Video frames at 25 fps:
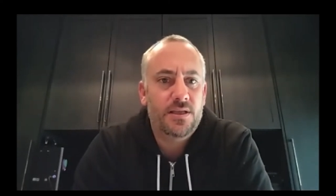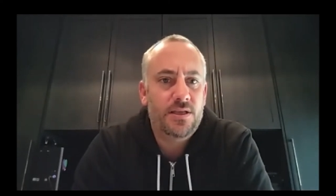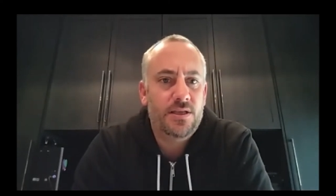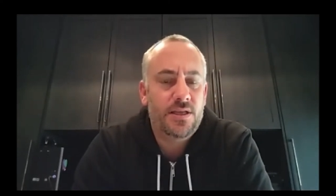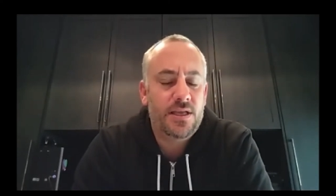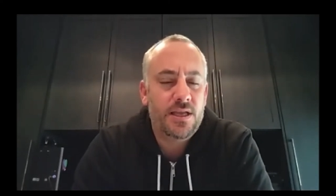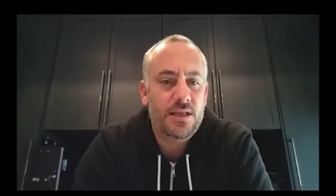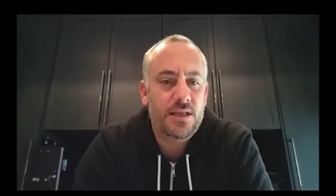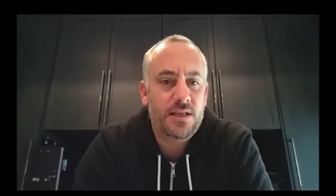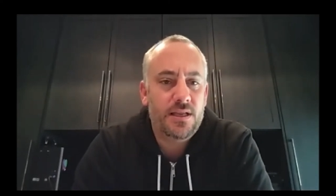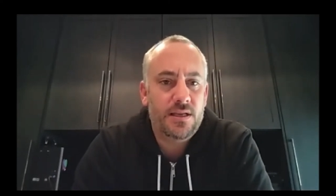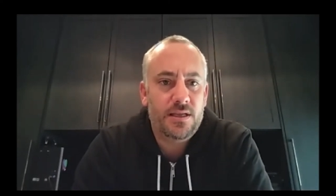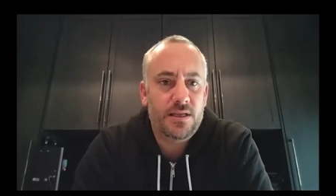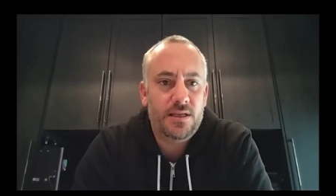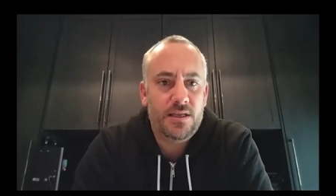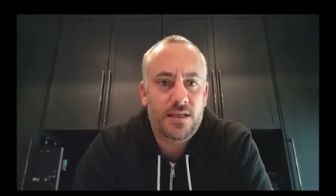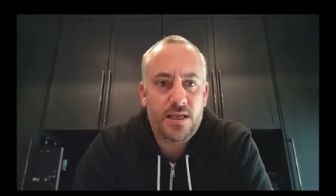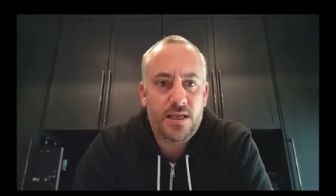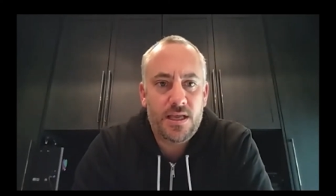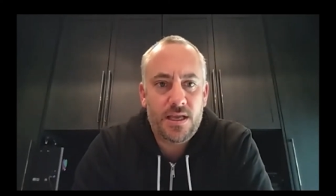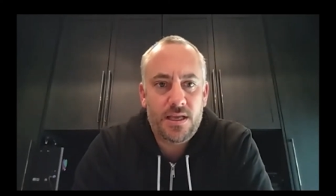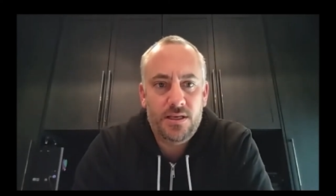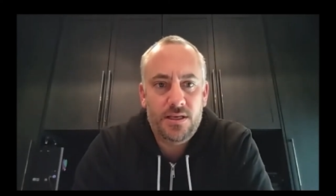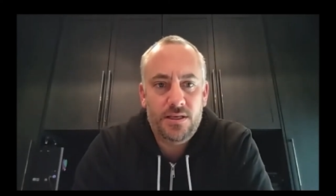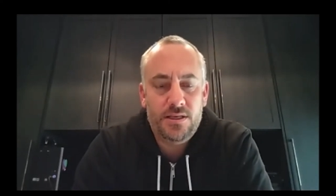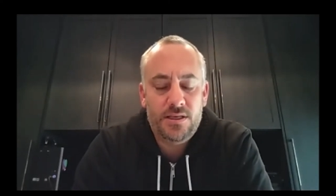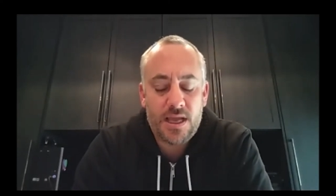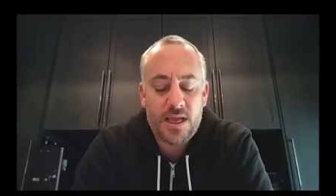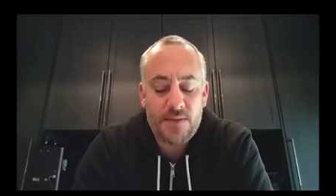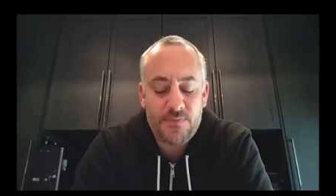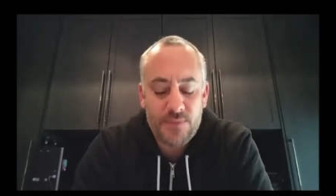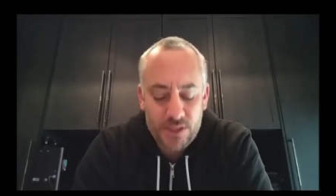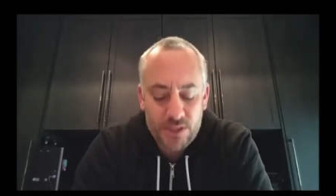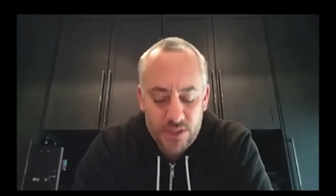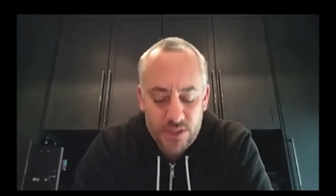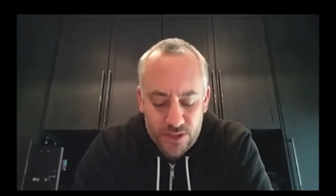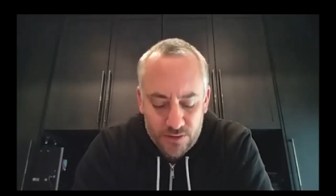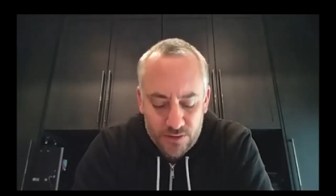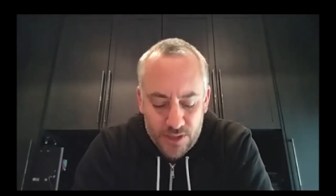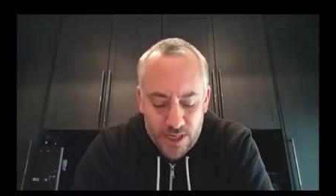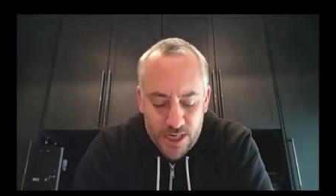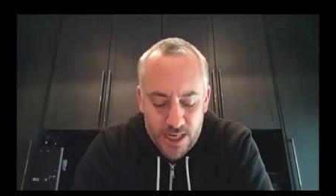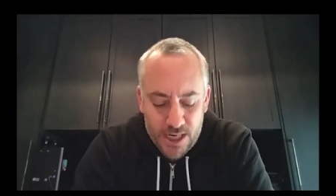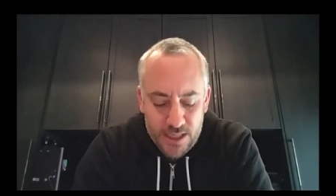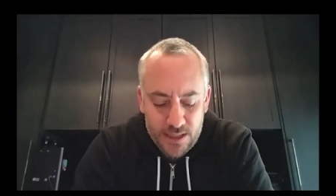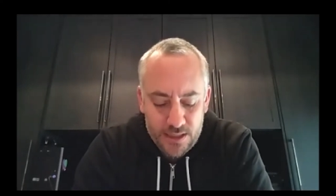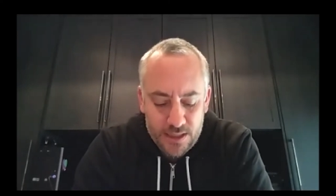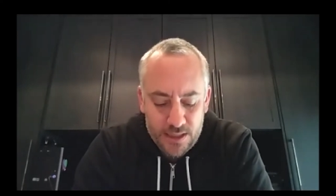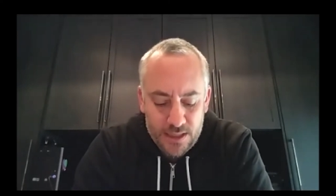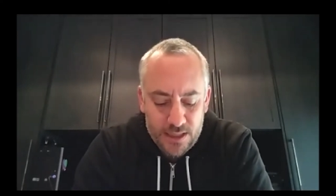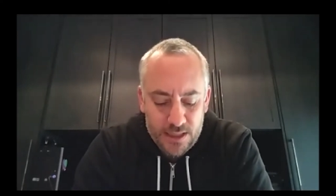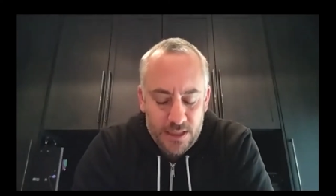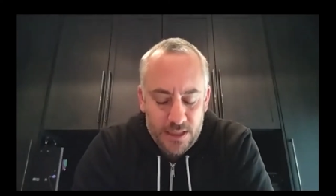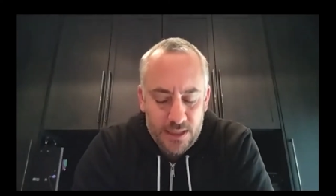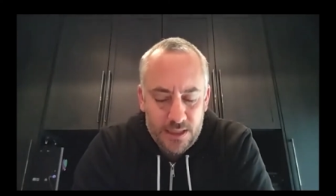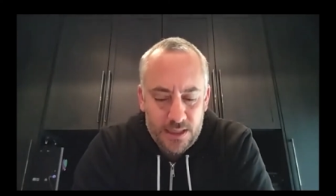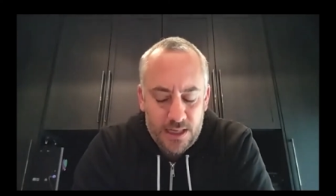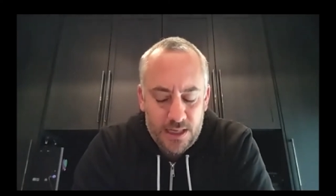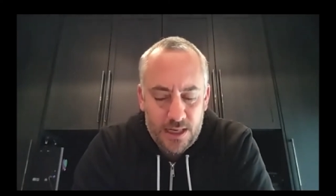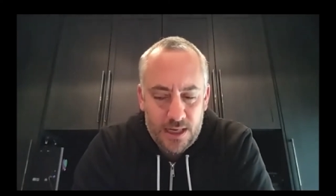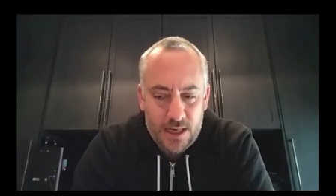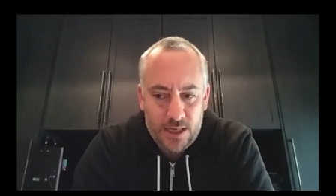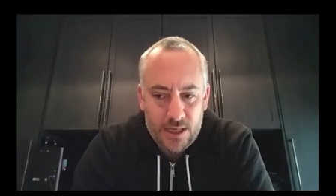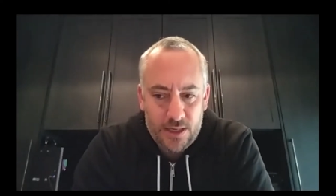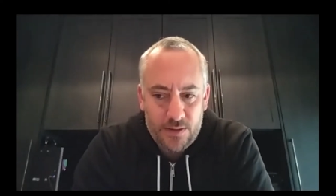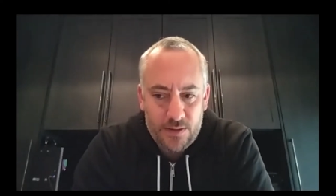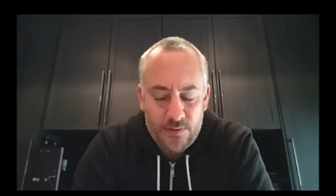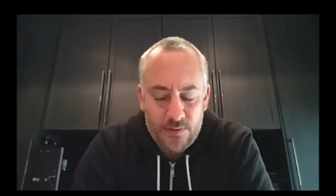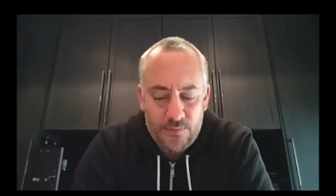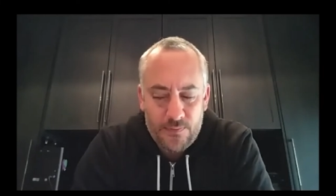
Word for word: can can demonstrate uh,